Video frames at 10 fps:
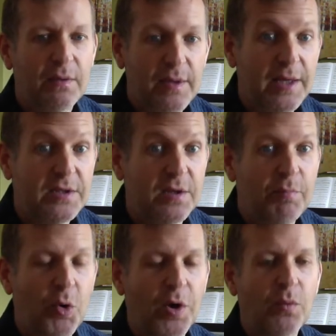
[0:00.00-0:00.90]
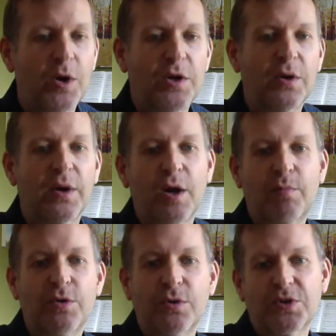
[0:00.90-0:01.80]
that's the point where you can
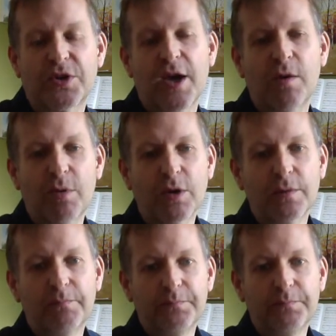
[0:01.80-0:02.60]
open your scale book